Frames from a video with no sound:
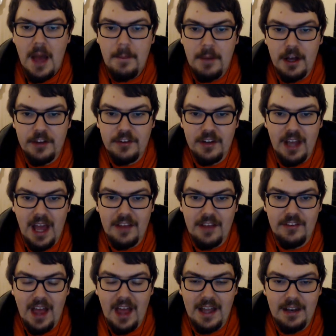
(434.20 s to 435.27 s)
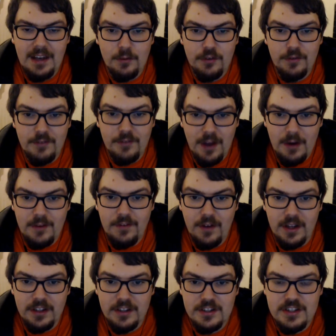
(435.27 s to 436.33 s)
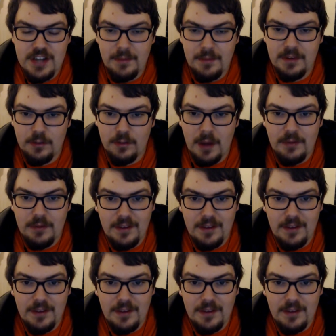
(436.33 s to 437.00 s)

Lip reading: has. And it was a very fun chapter as well,